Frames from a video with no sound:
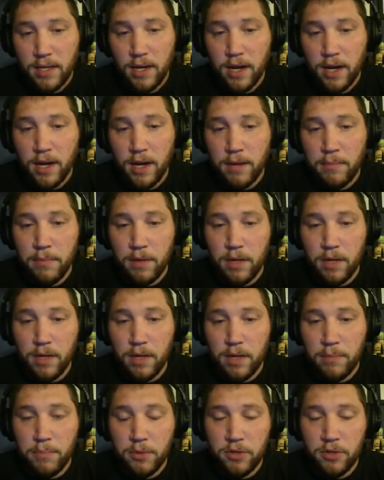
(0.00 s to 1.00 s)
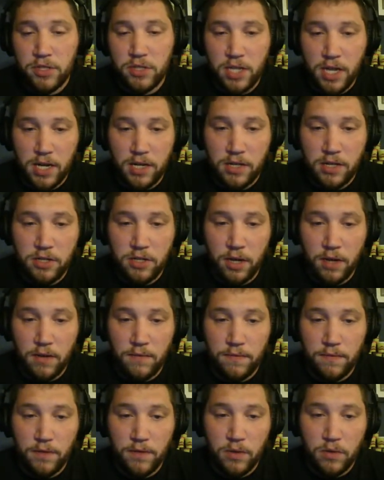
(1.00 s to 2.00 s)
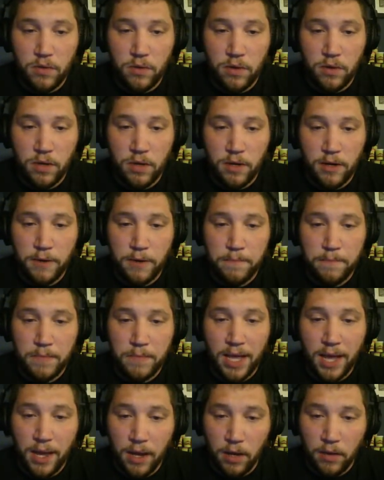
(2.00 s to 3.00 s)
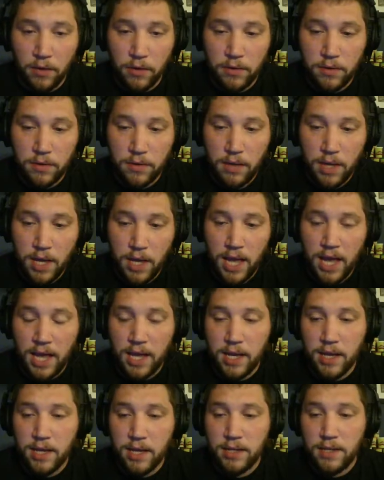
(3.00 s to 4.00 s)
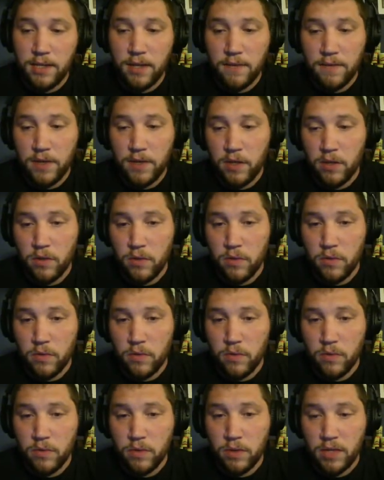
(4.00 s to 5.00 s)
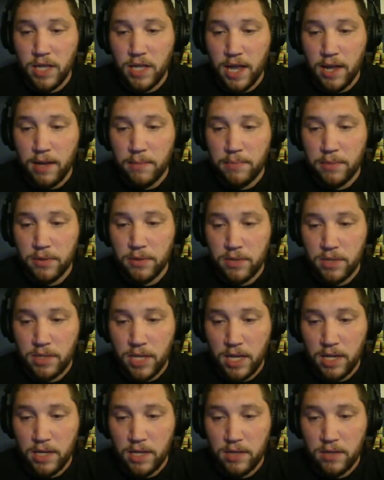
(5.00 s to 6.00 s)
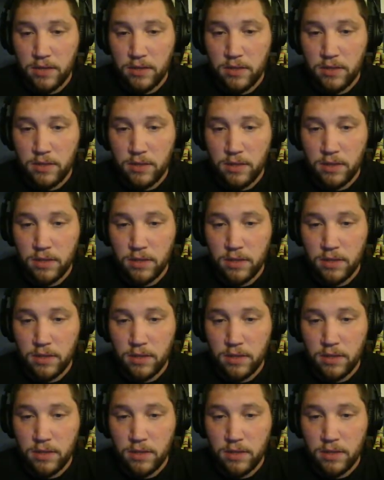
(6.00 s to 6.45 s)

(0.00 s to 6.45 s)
a percentage of your health and giving you that percentage